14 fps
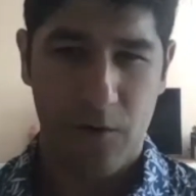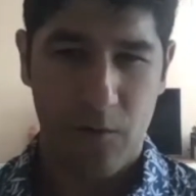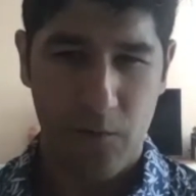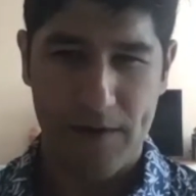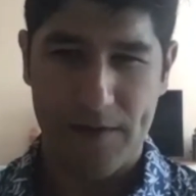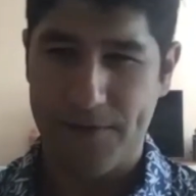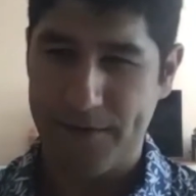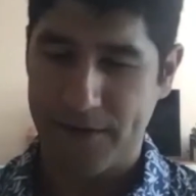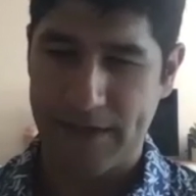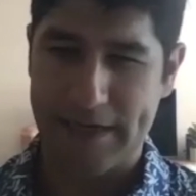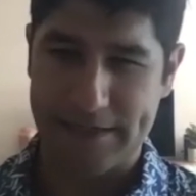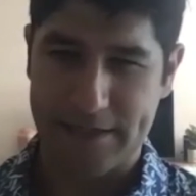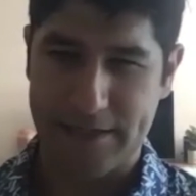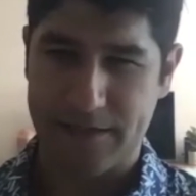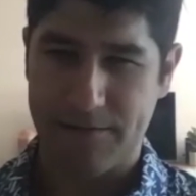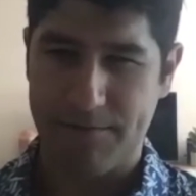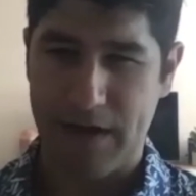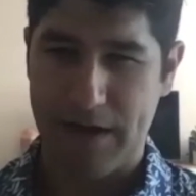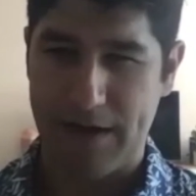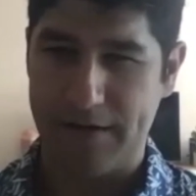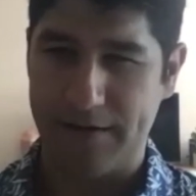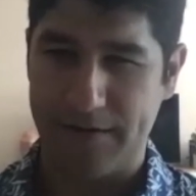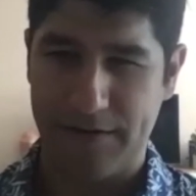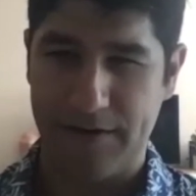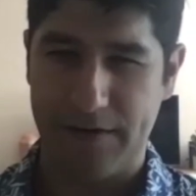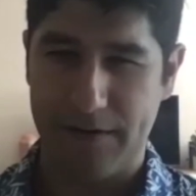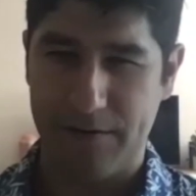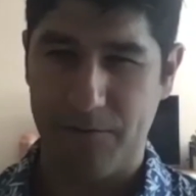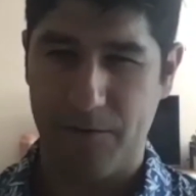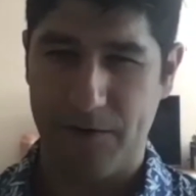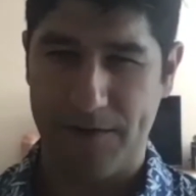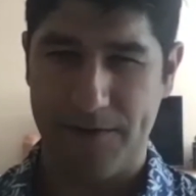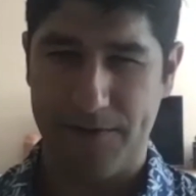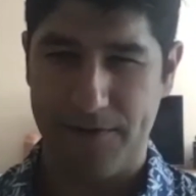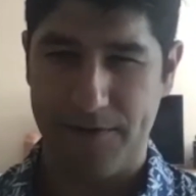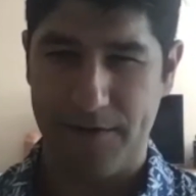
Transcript: with the classics in mind and with,